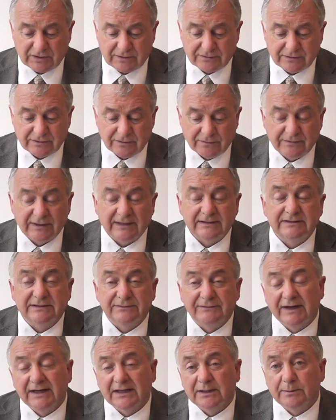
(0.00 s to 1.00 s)
So that's
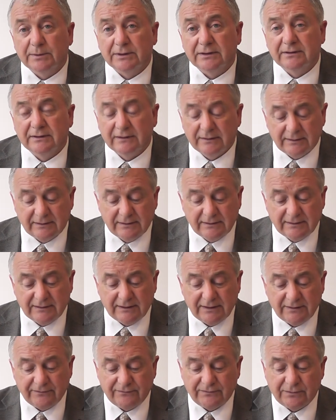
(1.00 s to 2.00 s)
available
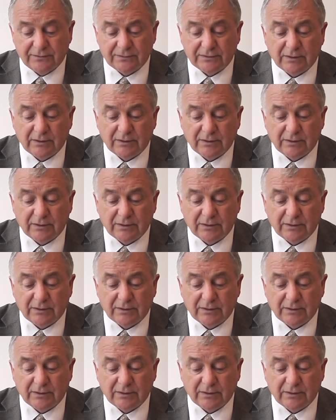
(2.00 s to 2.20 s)
if you